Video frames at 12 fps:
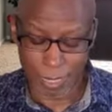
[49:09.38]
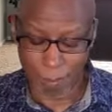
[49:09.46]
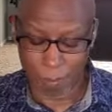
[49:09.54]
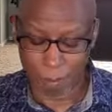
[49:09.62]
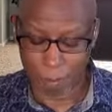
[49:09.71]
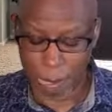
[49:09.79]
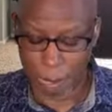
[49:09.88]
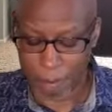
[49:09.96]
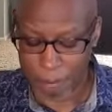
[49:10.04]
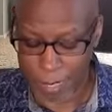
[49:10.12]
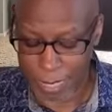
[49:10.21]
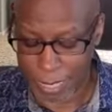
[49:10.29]
in Jesus
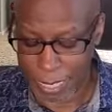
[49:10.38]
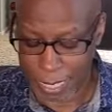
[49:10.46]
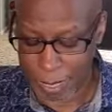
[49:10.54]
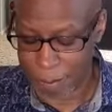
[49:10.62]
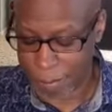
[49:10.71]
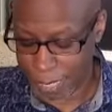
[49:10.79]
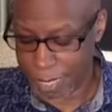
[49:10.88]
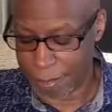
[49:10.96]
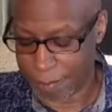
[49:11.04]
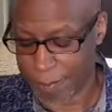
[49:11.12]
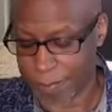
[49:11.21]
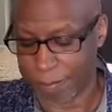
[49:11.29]
name, name.
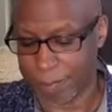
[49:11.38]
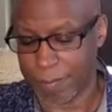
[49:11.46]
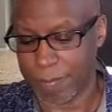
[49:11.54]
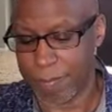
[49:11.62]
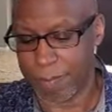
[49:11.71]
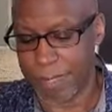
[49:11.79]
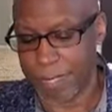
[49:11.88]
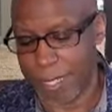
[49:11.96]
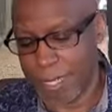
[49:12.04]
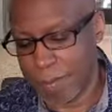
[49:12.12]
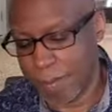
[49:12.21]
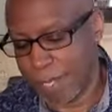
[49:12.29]
Amen.
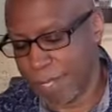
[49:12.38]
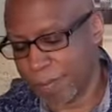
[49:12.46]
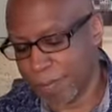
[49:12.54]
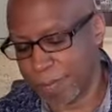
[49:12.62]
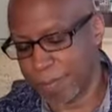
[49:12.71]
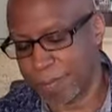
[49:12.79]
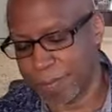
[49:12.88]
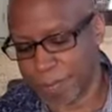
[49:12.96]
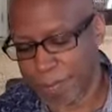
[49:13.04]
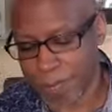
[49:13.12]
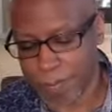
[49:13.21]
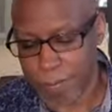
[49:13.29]
Amen. Amen.
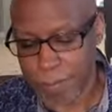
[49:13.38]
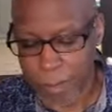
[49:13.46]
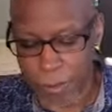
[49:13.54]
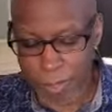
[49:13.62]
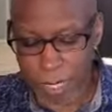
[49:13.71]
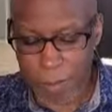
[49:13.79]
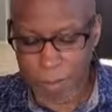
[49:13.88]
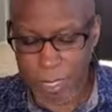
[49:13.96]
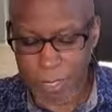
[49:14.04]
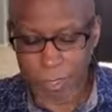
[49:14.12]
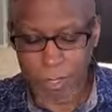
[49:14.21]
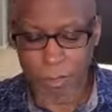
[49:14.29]
Well, God
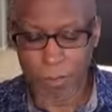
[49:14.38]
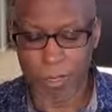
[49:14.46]
bless you.